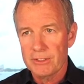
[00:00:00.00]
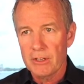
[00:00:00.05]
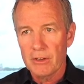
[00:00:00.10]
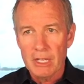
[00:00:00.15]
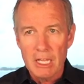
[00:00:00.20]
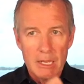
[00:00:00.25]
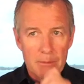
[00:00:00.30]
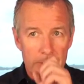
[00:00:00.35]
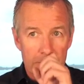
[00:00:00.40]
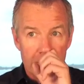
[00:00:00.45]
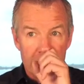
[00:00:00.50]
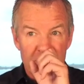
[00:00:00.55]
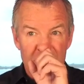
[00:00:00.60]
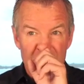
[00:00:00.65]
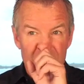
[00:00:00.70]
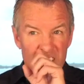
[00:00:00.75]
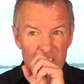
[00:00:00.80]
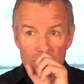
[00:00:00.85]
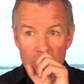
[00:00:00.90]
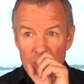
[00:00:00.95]
Now, amethyst
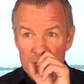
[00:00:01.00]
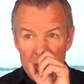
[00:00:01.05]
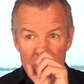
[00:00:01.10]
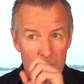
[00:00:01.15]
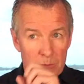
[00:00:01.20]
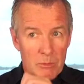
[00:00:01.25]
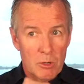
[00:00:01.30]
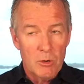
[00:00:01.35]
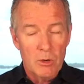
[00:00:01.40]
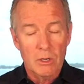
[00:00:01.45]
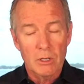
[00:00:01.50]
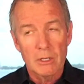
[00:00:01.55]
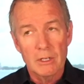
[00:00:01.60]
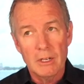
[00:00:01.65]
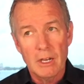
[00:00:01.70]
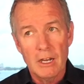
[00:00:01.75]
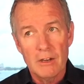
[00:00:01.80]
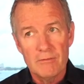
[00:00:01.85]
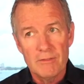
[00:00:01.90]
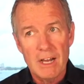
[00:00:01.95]
is one of the more
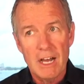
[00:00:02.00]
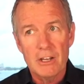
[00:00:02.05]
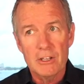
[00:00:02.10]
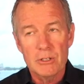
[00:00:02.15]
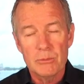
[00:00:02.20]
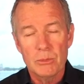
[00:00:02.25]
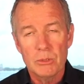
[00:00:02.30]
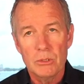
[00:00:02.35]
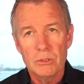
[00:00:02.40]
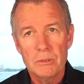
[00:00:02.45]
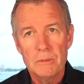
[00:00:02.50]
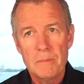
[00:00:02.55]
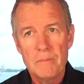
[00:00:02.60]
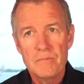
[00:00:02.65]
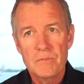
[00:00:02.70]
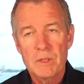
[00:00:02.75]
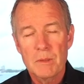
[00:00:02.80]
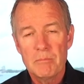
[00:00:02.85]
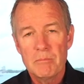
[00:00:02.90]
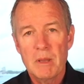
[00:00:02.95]
valuable
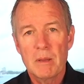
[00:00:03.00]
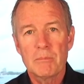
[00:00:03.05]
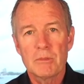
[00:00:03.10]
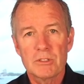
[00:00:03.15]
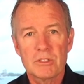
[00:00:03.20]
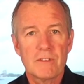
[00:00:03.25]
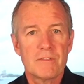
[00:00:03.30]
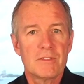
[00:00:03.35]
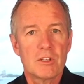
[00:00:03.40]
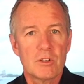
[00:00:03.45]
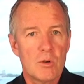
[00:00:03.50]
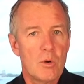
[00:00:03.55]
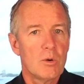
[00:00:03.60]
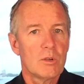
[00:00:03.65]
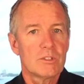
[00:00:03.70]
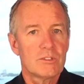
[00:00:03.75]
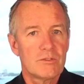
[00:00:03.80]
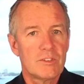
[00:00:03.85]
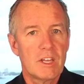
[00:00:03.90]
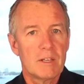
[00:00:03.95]
members of the
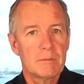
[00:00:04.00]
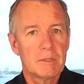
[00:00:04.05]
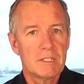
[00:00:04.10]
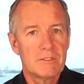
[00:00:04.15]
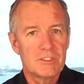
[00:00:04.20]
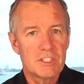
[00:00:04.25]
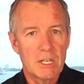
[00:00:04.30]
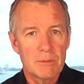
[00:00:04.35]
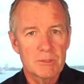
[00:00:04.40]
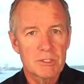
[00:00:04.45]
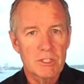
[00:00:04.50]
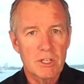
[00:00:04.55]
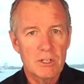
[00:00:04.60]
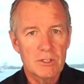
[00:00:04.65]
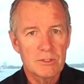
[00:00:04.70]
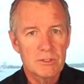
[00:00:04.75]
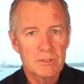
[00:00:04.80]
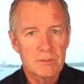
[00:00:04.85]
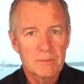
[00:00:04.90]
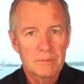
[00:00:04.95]
quartz family of
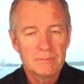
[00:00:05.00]
gemstones,